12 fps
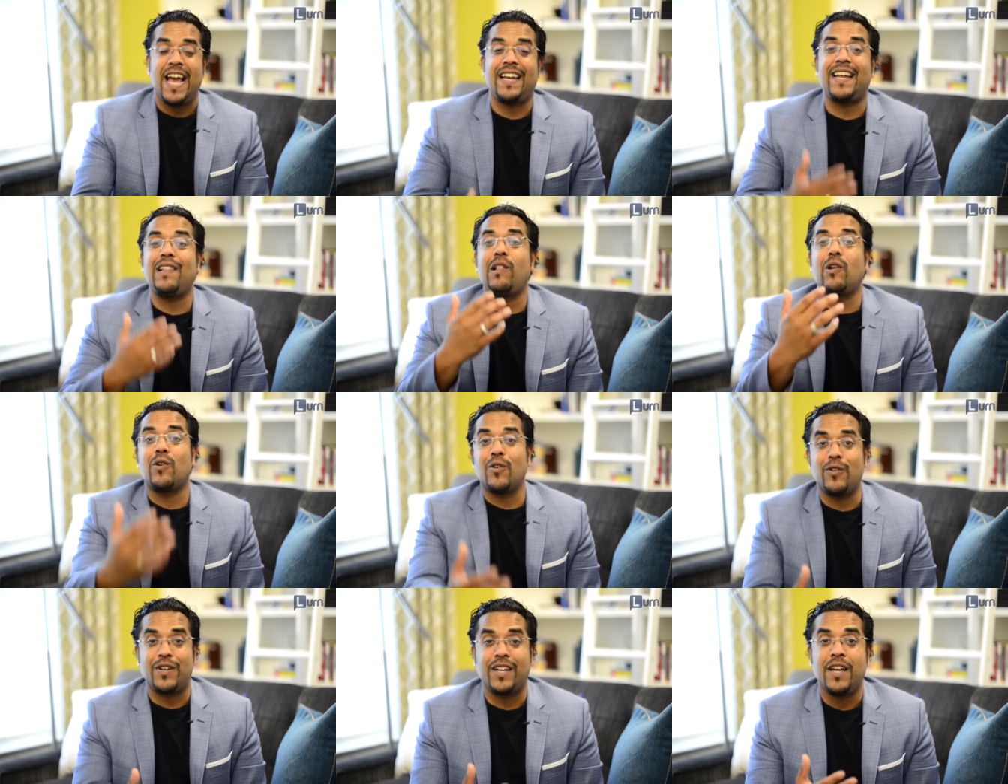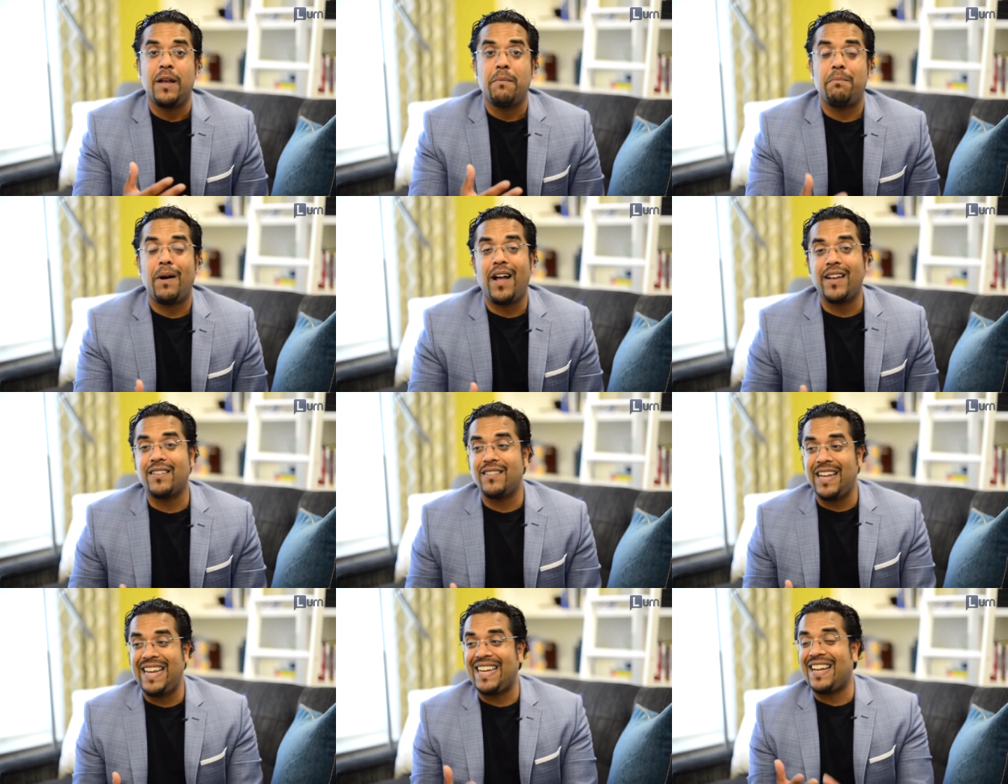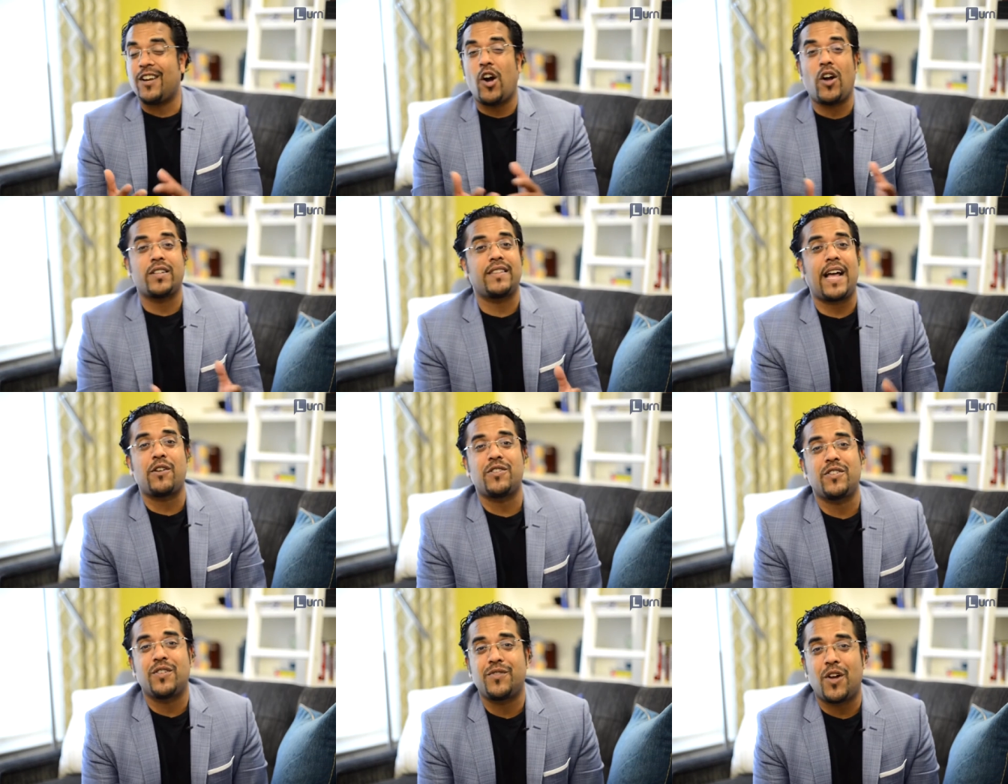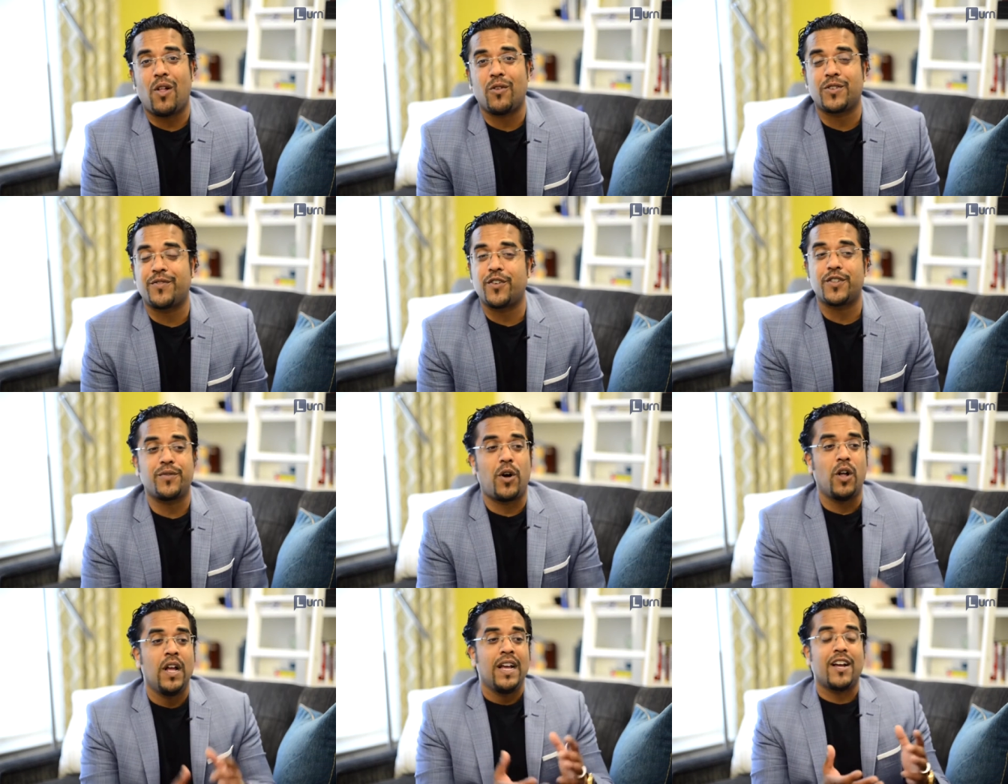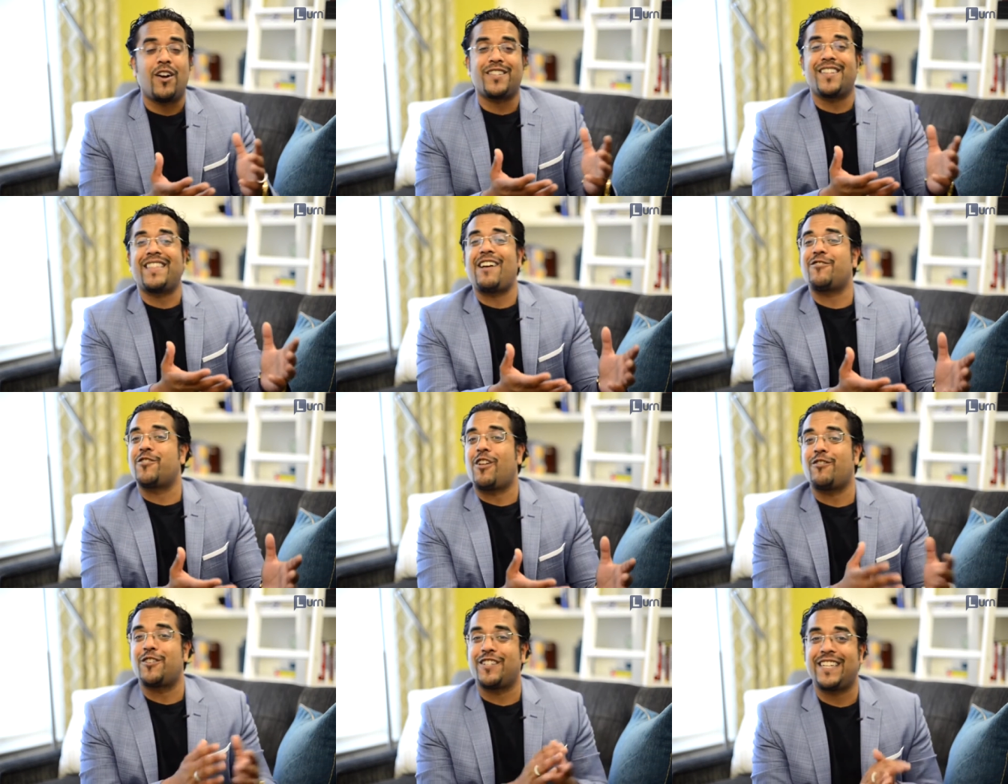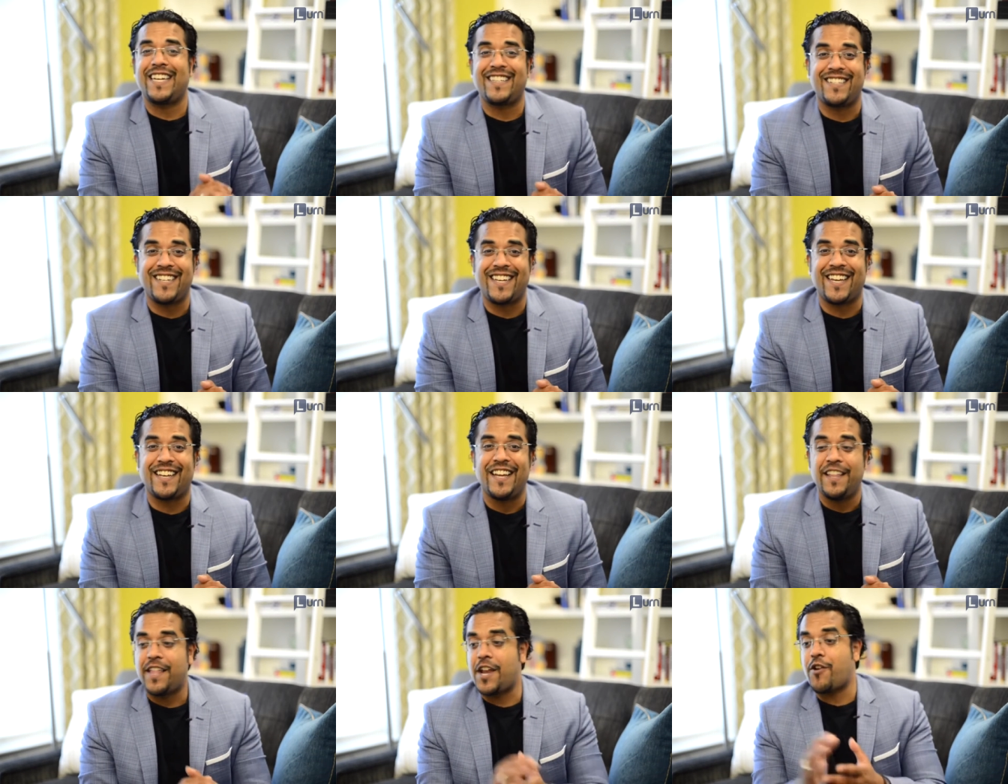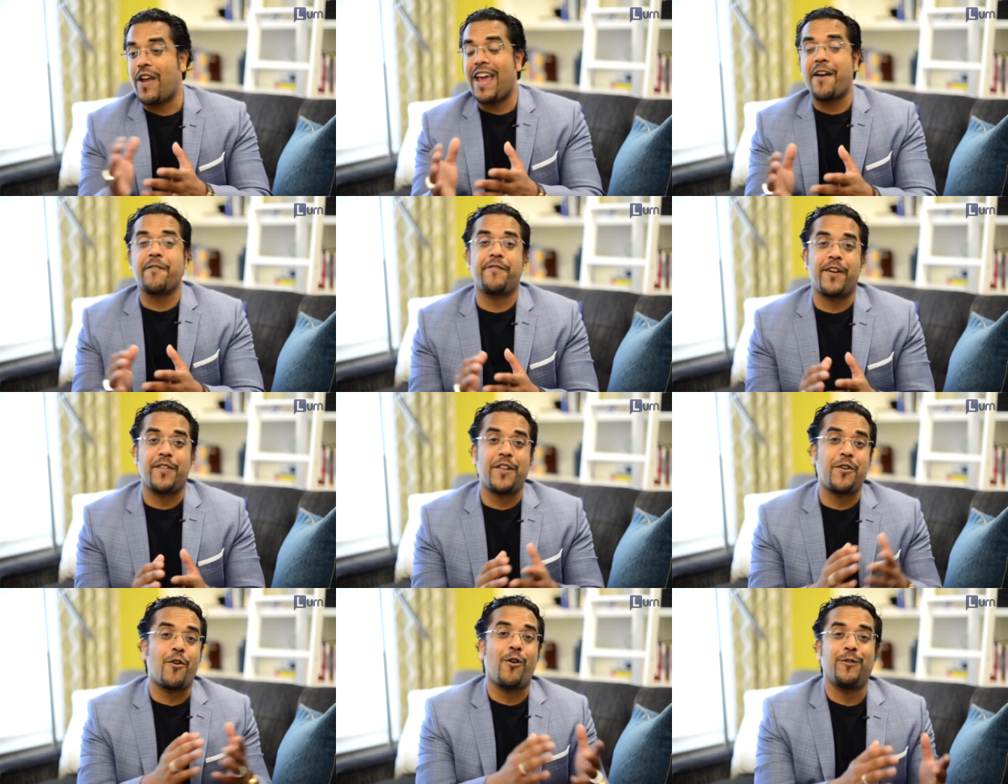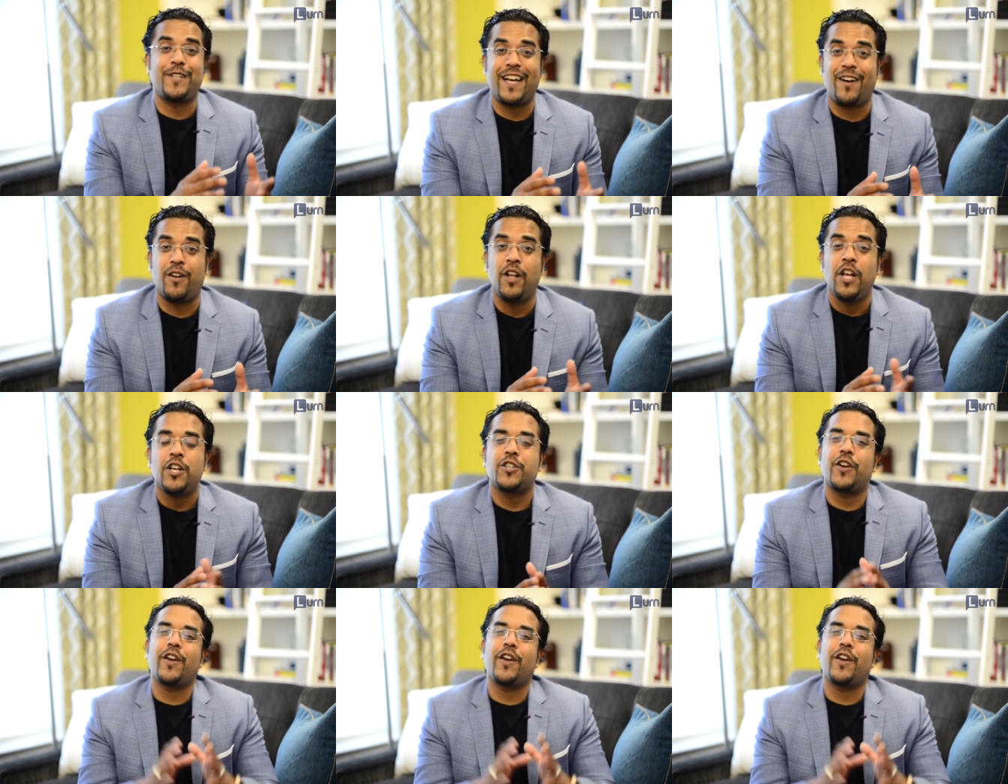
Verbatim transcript: and I learned, but it can cost thousands of dollars. First of all, cost a thousand dollars just to get the ticket, then your airfare, then your hotel. So